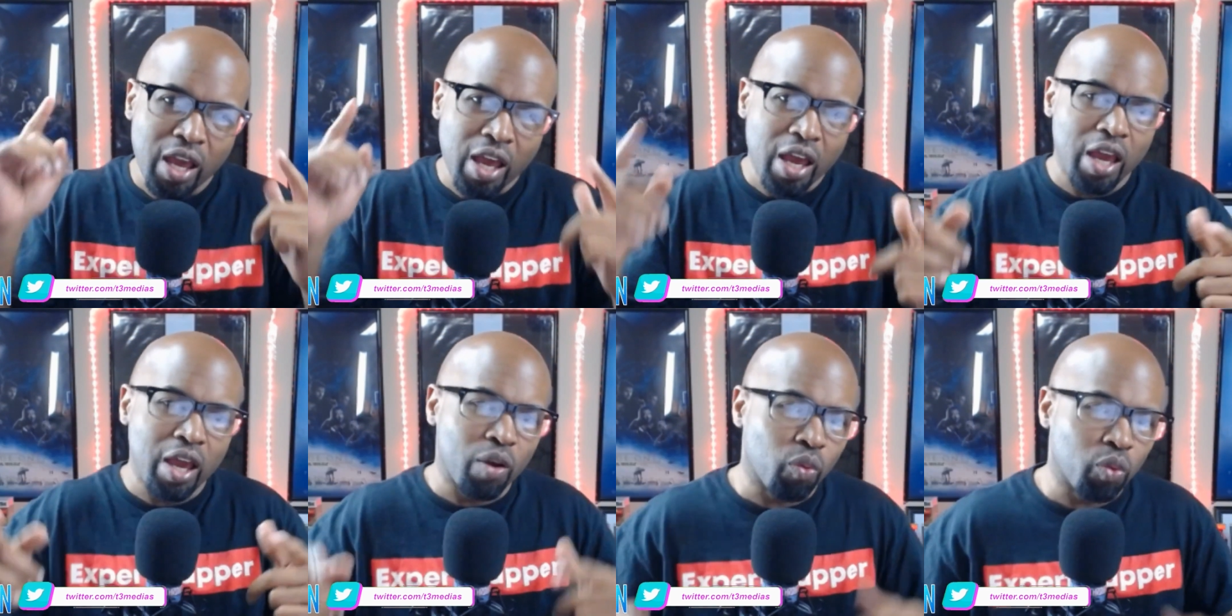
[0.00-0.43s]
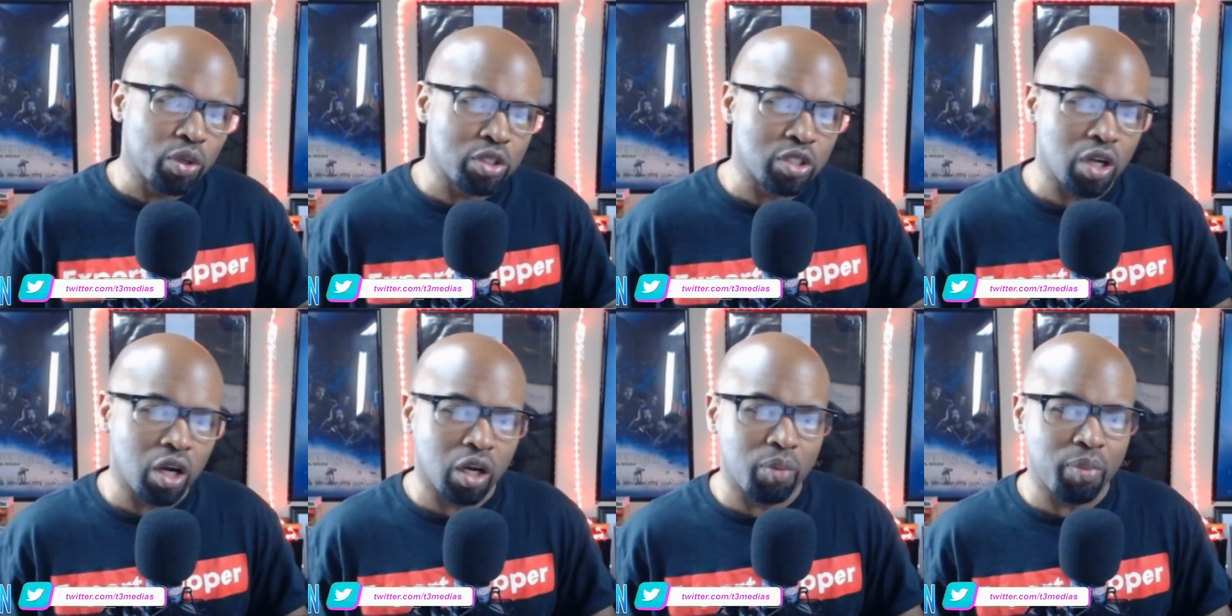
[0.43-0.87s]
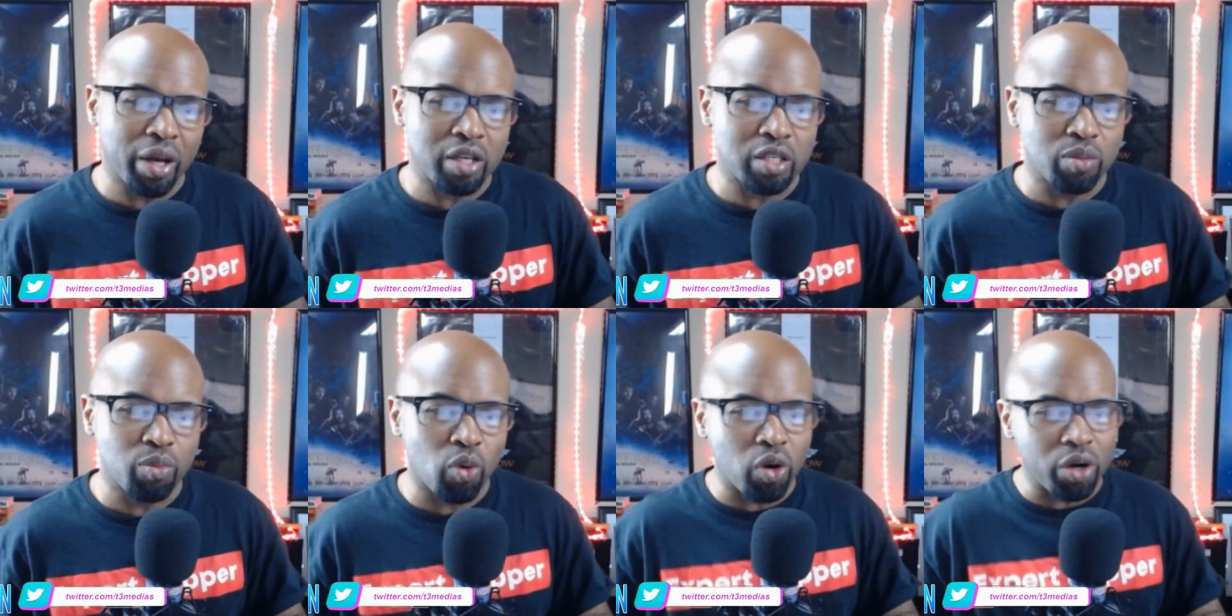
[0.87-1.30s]
And we'll talk about it
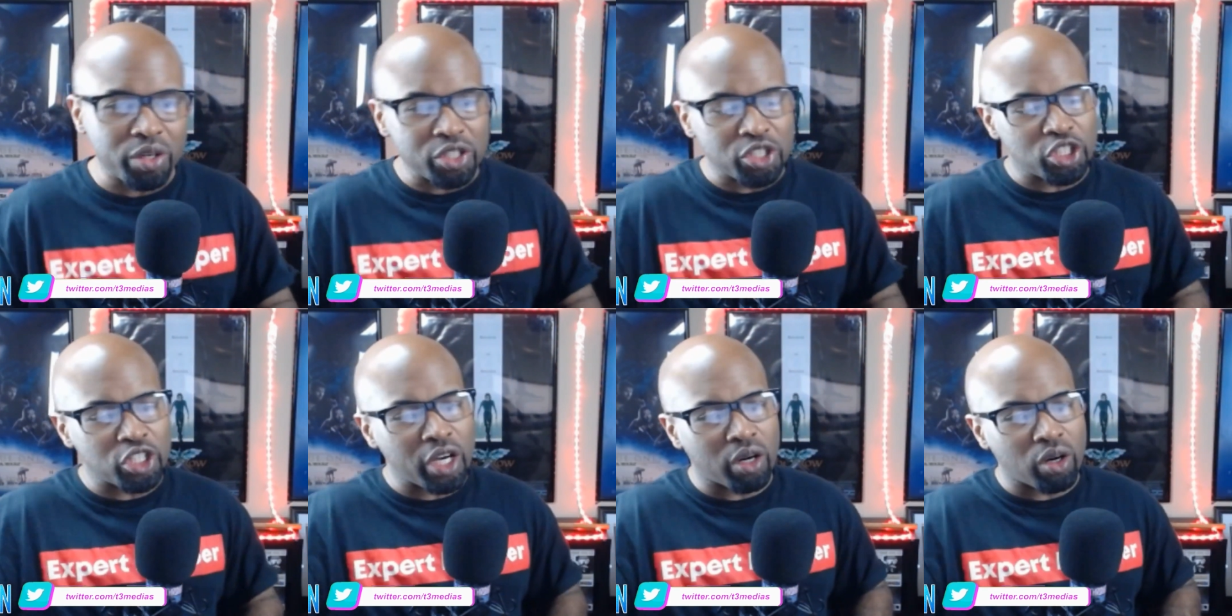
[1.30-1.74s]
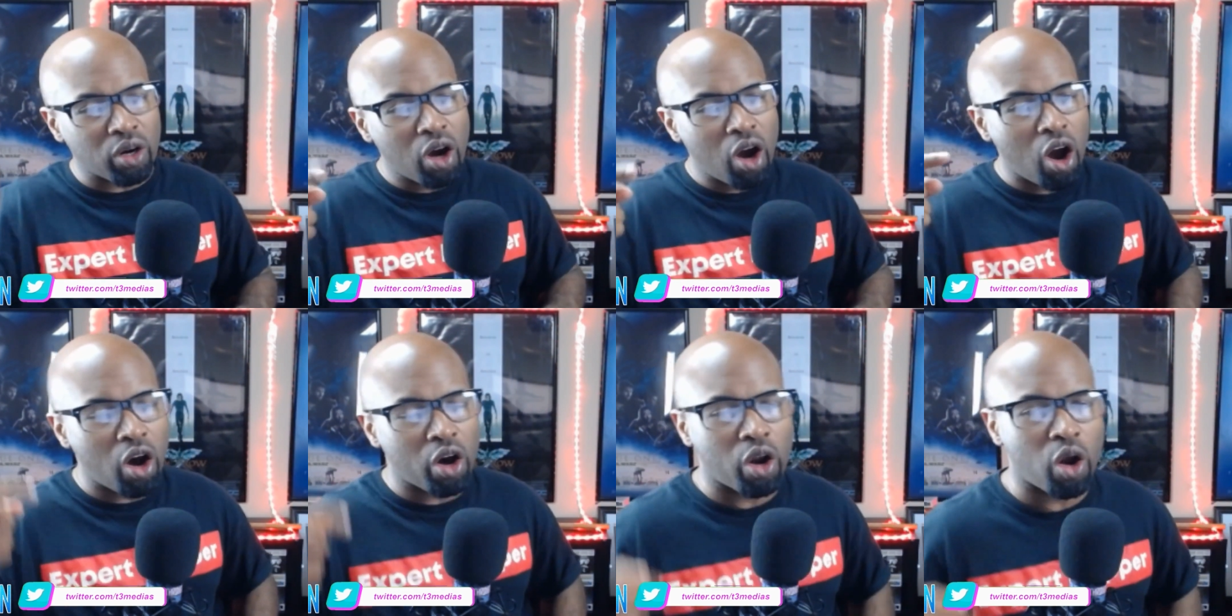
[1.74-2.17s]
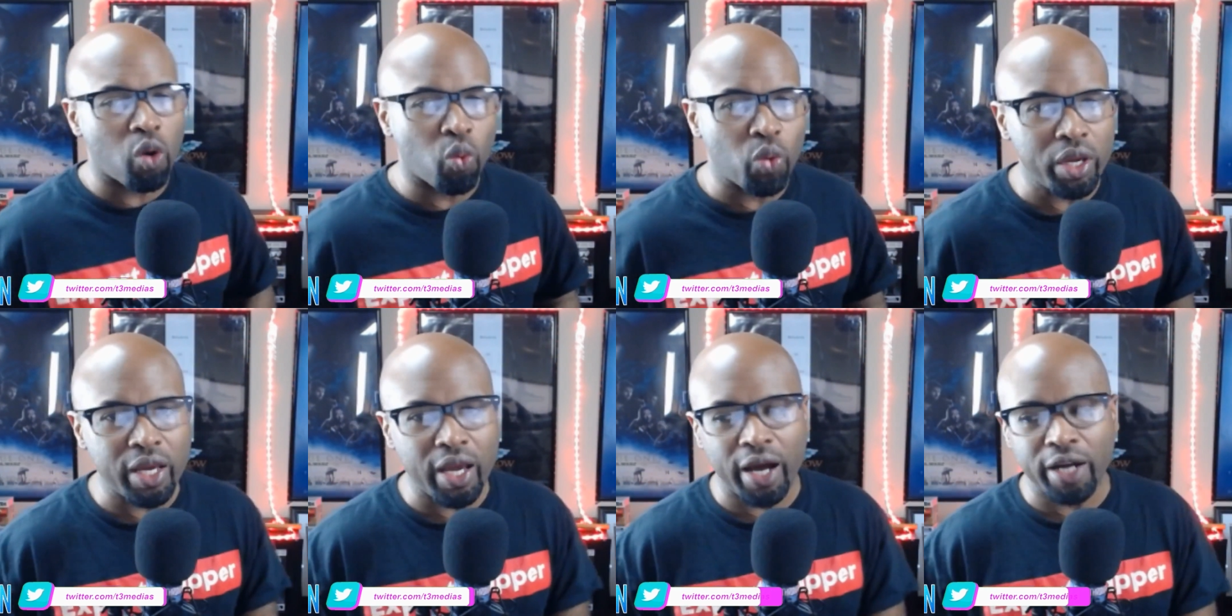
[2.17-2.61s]
some more on this channel on our We
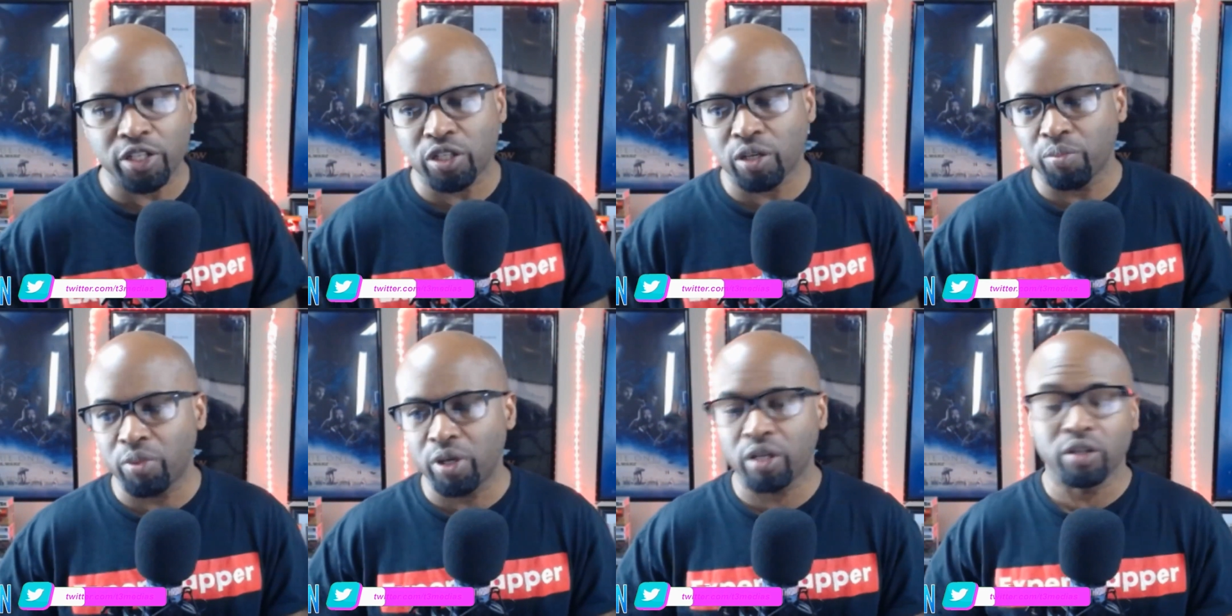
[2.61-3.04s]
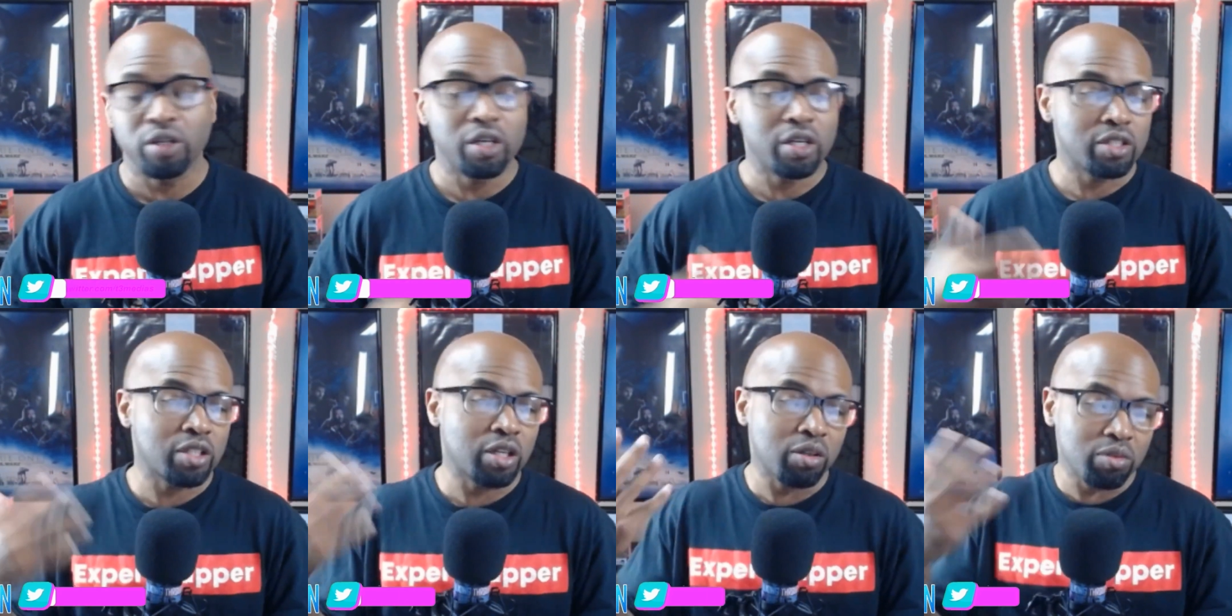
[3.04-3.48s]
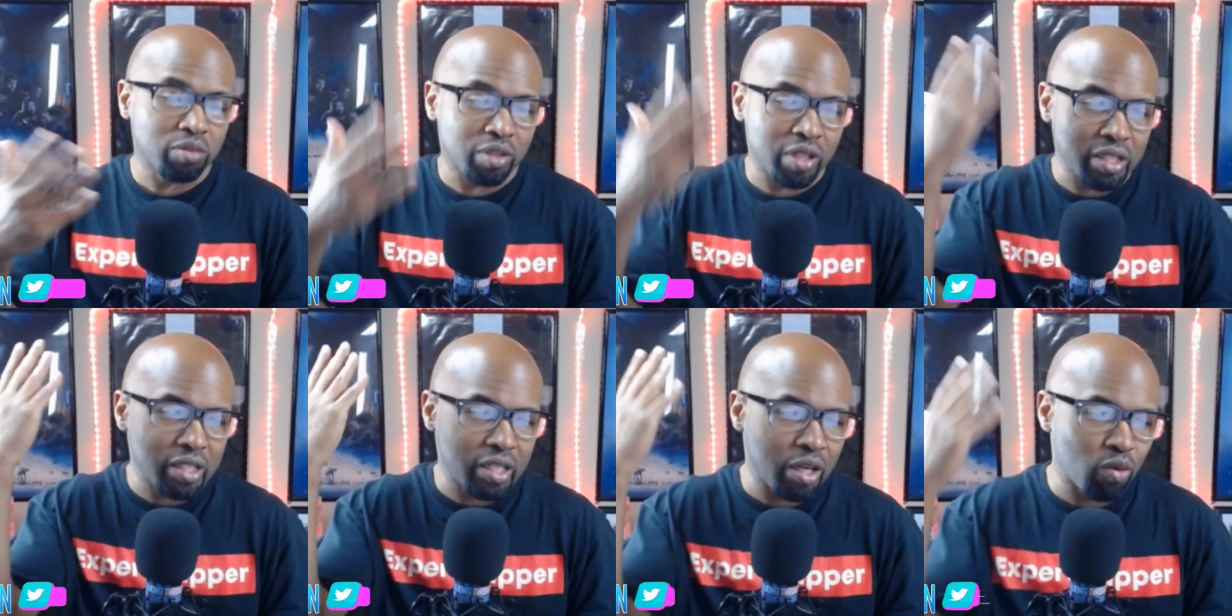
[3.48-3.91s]
Got Your Mail. So
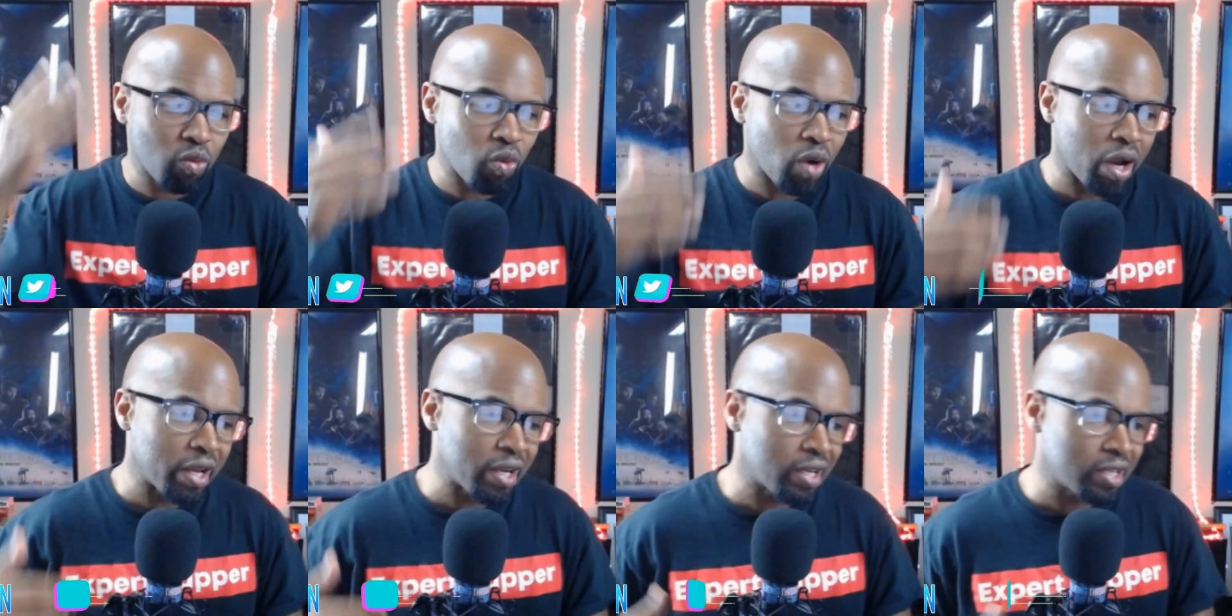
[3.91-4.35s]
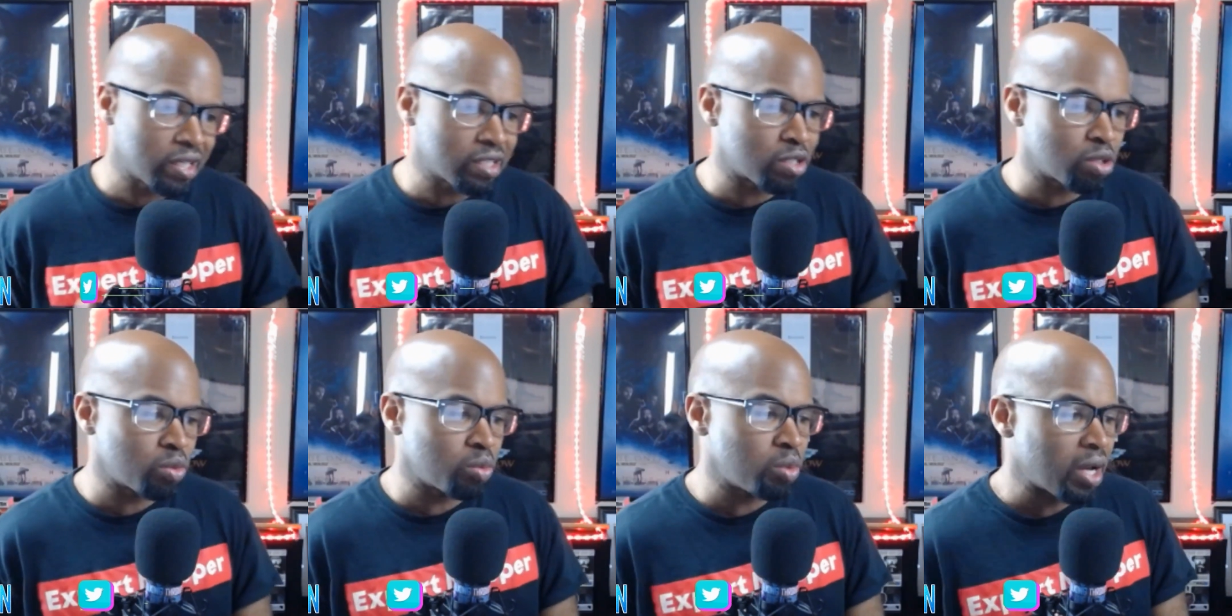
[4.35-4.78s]
let's get right into